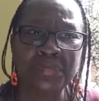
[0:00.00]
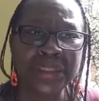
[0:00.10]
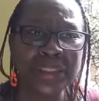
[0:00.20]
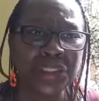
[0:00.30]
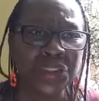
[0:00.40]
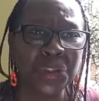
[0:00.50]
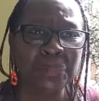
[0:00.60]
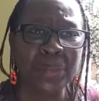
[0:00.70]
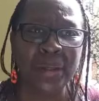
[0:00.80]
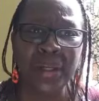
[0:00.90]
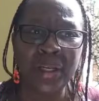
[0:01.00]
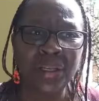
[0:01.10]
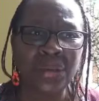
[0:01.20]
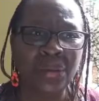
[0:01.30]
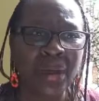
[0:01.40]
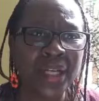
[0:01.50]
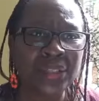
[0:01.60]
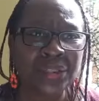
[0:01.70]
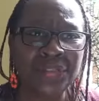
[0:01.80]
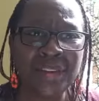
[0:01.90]
a musician, but, you know, I
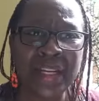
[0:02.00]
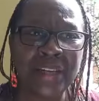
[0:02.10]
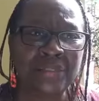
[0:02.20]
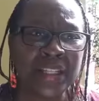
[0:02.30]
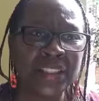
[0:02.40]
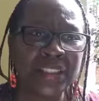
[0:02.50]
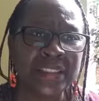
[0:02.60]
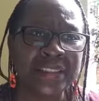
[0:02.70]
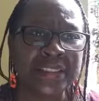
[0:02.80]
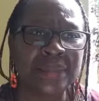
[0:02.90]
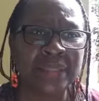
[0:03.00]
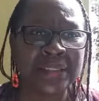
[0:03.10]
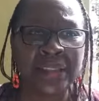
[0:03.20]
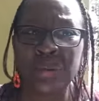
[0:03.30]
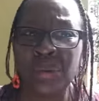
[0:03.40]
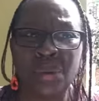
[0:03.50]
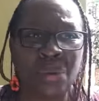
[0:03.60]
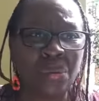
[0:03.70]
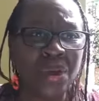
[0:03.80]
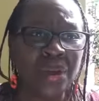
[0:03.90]
just fell, fell into the system that says,
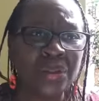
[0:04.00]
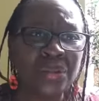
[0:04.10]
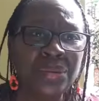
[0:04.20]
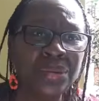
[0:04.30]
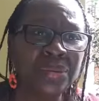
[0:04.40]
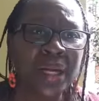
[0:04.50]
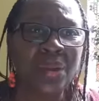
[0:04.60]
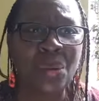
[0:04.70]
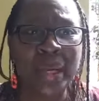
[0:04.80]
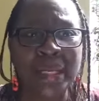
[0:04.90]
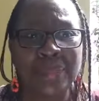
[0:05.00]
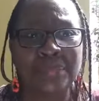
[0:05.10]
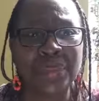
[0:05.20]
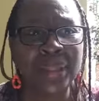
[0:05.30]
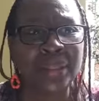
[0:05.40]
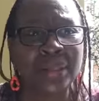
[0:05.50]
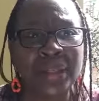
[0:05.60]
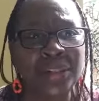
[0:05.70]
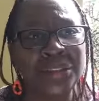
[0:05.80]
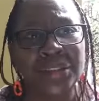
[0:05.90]
no, don't do that. Go ahead and be
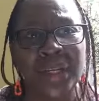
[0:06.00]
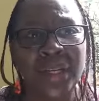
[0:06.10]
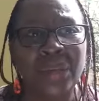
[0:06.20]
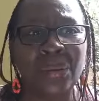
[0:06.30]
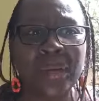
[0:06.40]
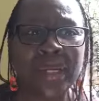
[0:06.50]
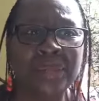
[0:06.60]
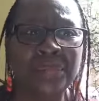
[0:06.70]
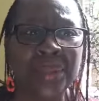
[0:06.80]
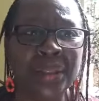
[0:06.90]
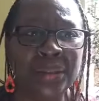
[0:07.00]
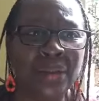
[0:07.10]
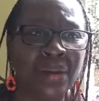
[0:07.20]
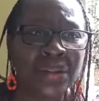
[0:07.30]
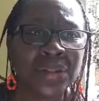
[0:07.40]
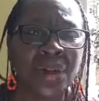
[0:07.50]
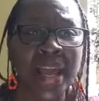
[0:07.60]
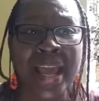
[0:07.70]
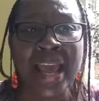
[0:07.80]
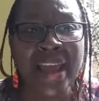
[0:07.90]
an engineer. Go ahead and be a doctor.
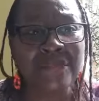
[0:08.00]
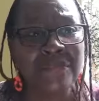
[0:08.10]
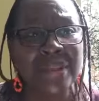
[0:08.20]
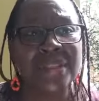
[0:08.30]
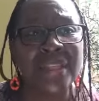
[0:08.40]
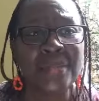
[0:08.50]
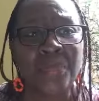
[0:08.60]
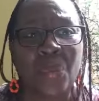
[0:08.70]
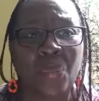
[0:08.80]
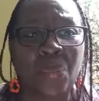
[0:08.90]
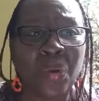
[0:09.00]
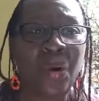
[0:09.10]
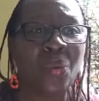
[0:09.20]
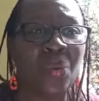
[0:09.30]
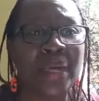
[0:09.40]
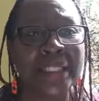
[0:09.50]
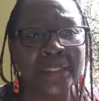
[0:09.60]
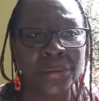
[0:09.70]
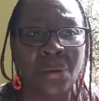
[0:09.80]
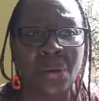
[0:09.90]
Everything but what one
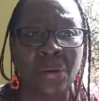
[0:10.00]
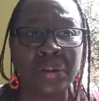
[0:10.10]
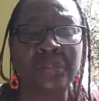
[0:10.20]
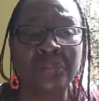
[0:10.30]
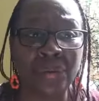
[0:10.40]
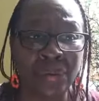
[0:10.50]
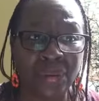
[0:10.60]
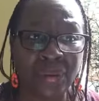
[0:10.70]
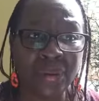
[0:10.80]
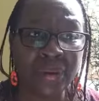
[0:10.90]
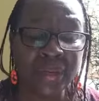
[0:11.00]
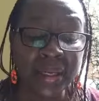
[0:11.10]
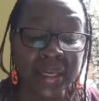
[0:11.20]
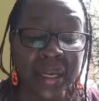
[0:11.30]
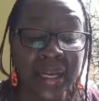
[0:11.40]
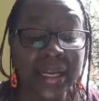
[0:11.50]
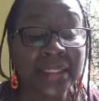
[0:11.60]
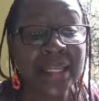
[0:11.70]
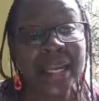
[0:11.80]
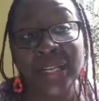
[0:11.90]
is called for. And
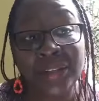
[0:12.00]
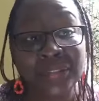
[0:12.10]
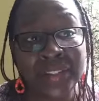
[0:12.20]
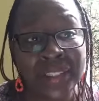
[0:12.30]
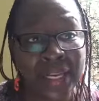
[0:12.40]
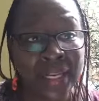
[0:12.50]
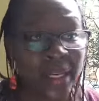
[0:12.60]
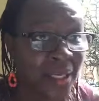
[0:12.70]
at the end of the day,